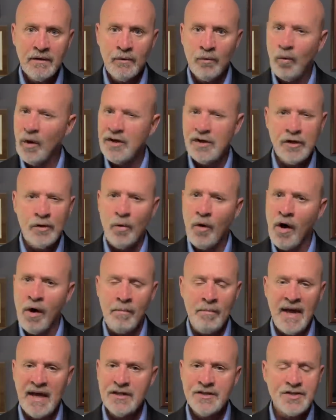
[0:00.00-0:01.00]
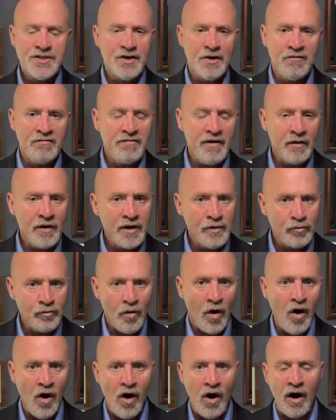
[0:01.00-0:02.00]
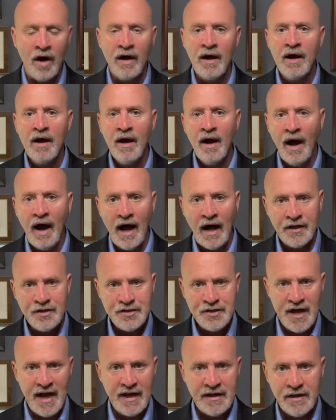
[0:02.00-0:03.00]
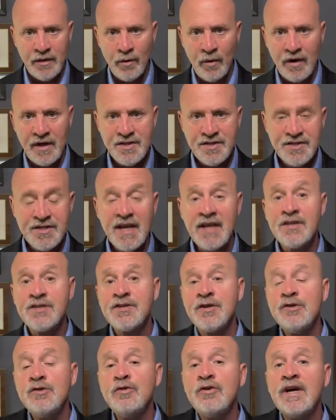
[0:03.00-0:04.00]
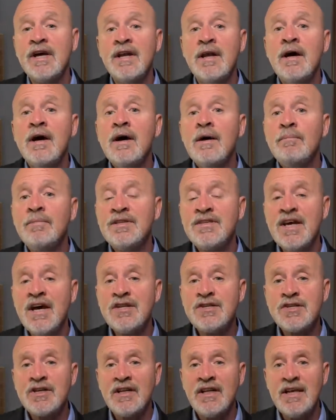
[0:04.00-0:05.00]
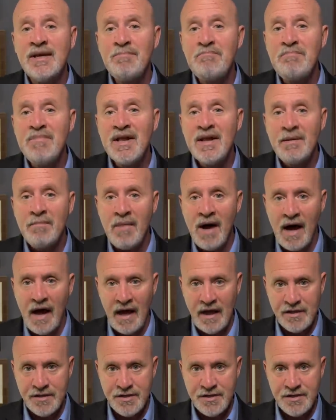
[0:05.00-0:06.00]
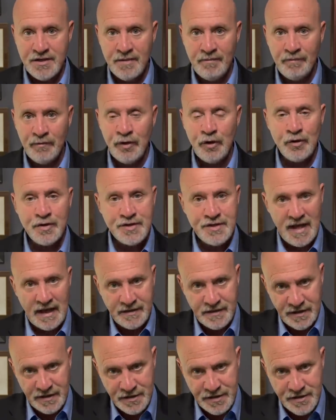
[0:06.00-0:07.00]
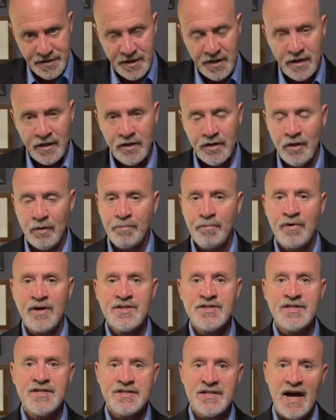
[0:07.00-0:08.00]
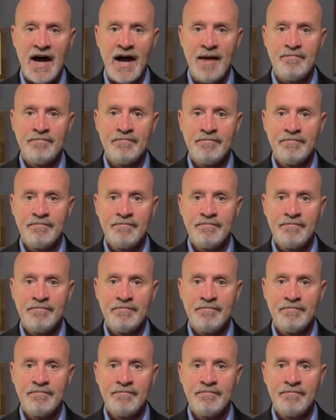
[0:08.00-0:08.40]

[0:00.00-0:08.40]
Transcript: what you all made so very wrong on January 6th, so you can potentially minimize your sentence, your prison time.